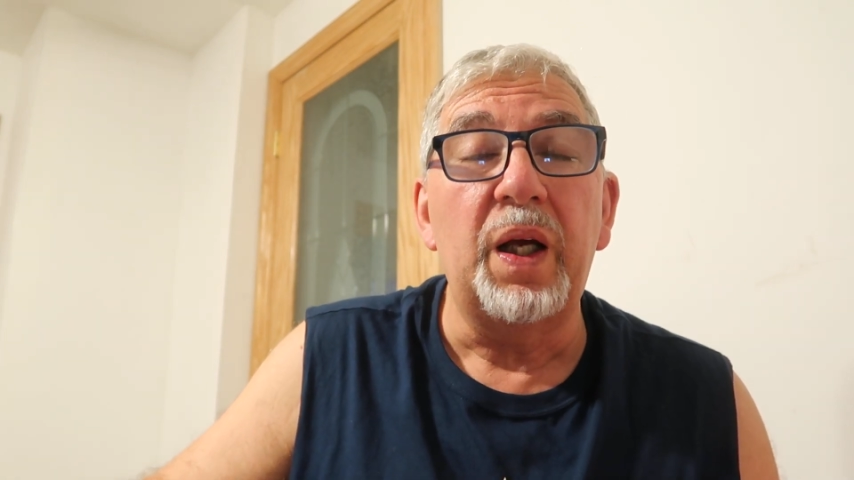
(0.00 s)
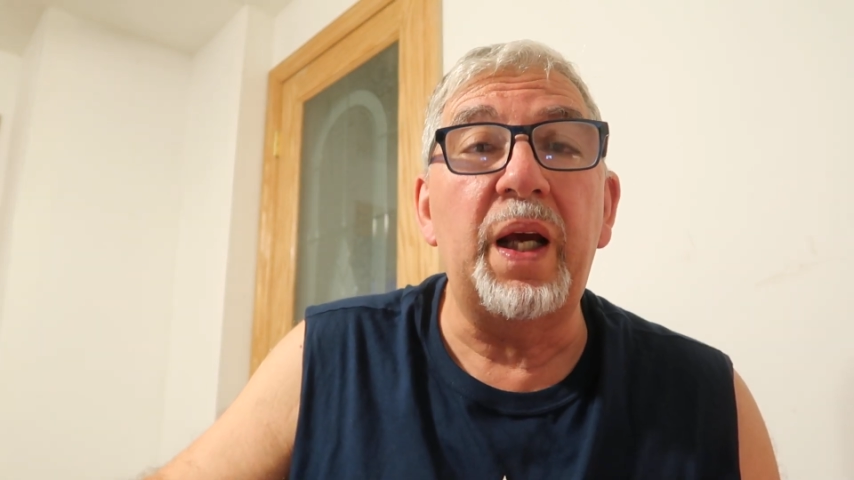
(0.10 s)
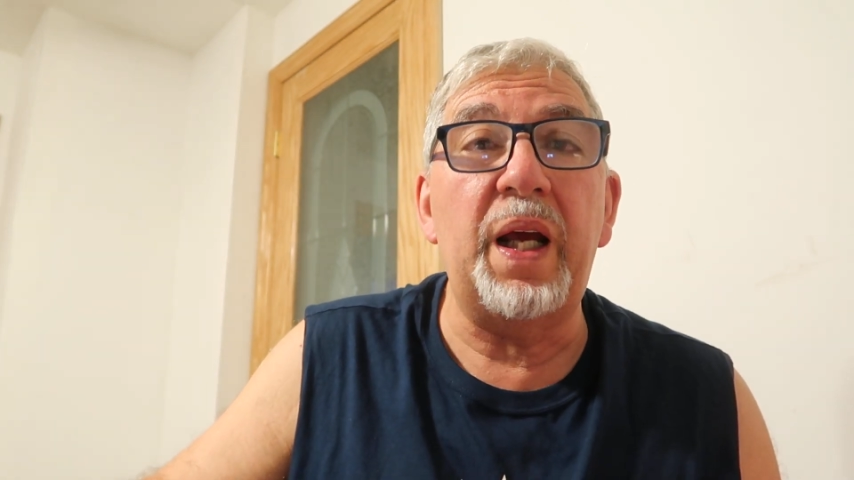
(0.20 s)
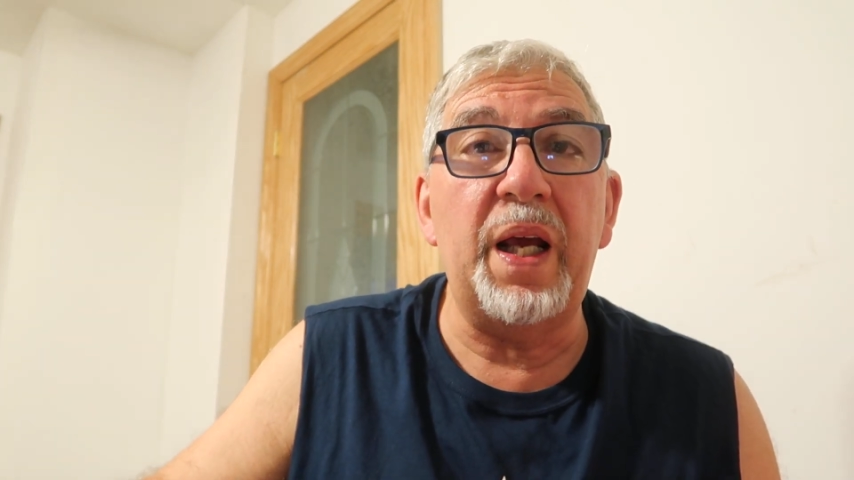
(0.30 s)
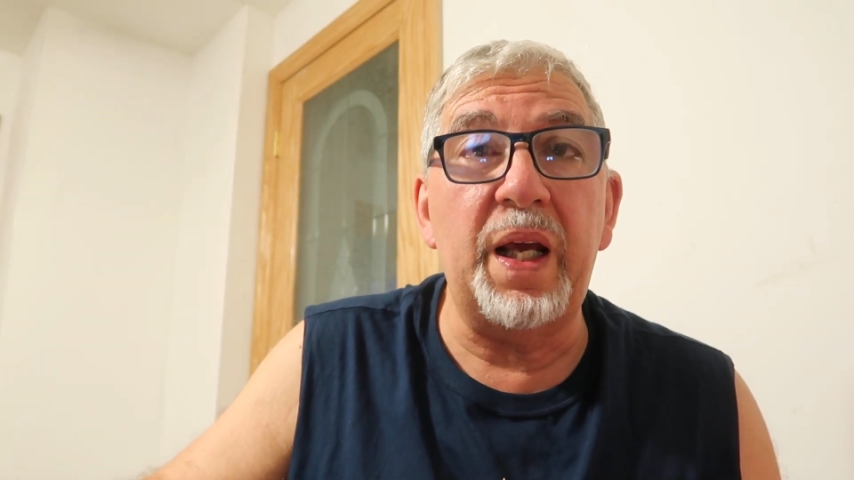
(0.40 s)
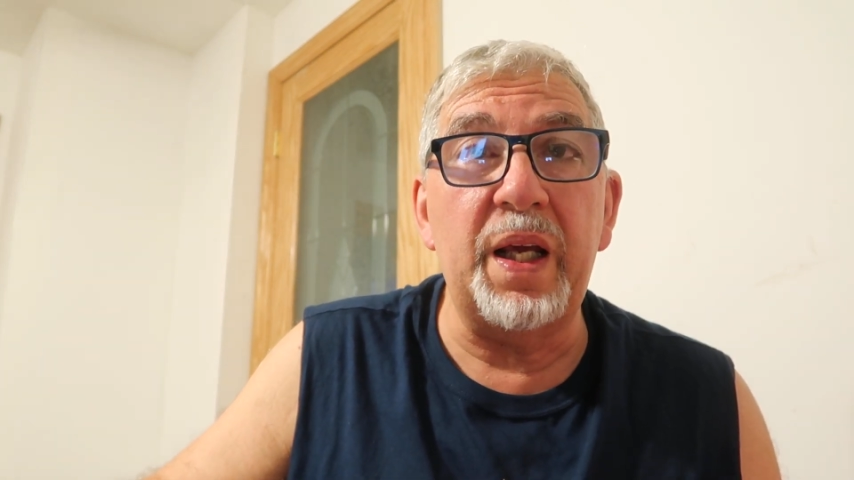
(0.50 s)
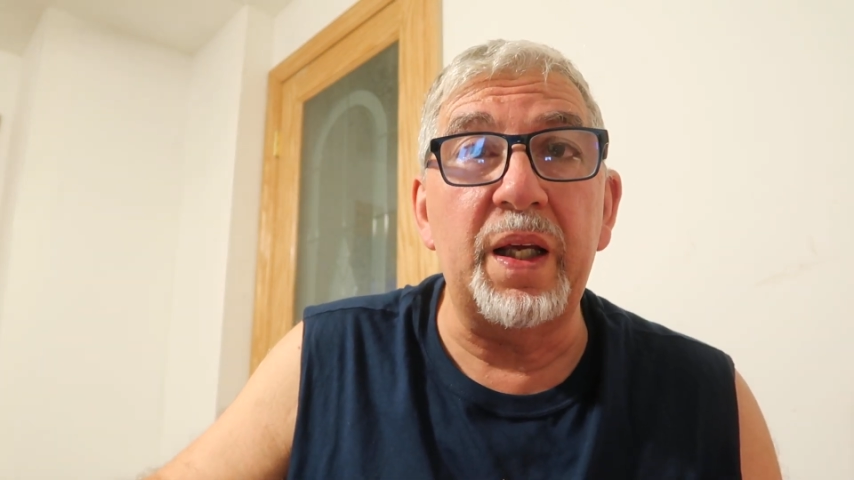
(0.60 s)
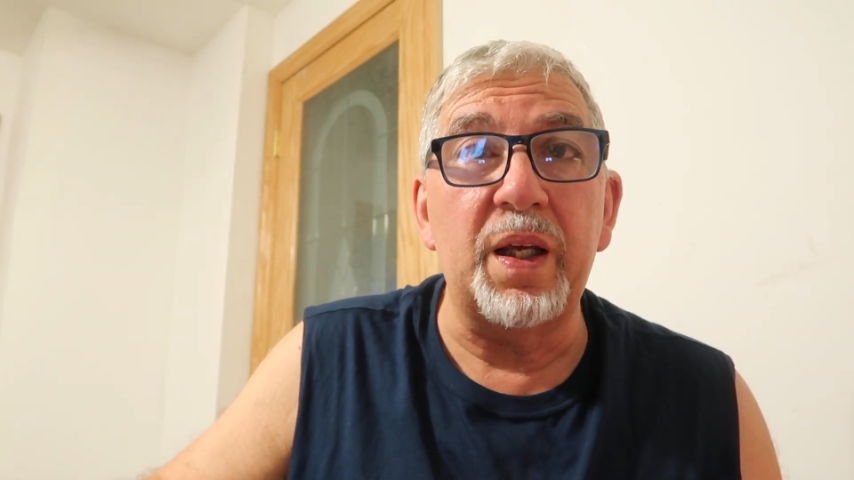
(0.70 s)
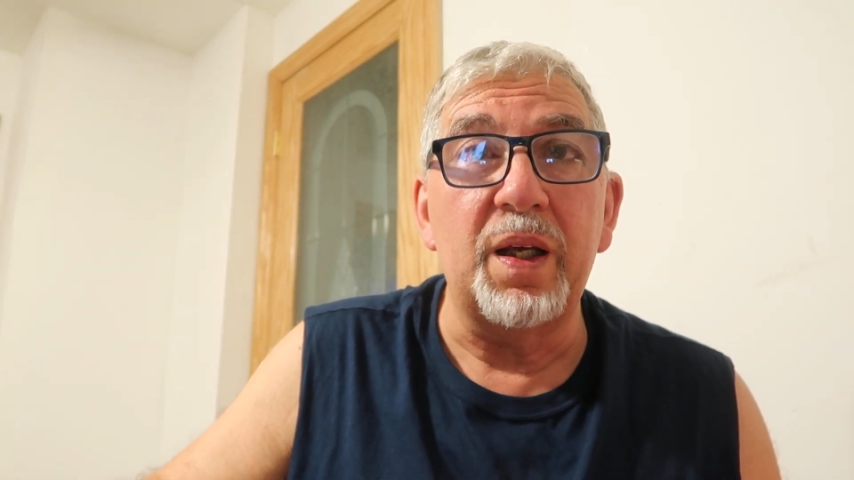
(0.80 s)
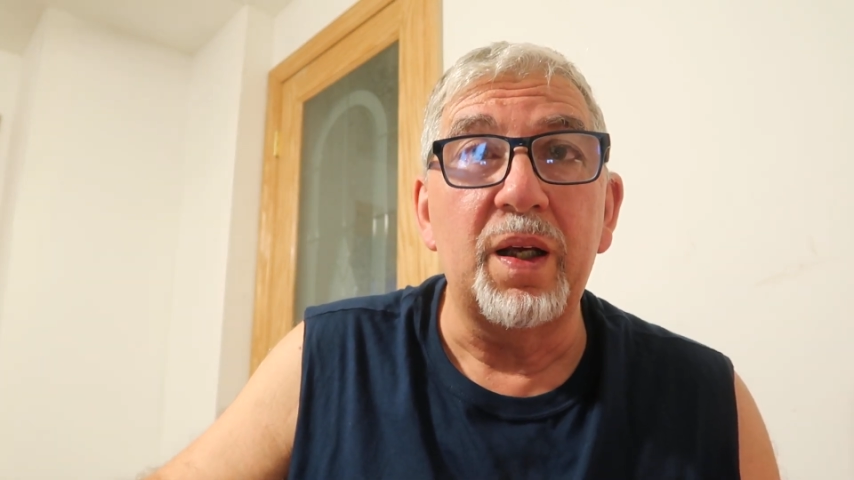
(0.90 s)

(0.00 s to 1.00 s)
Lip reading: Hey,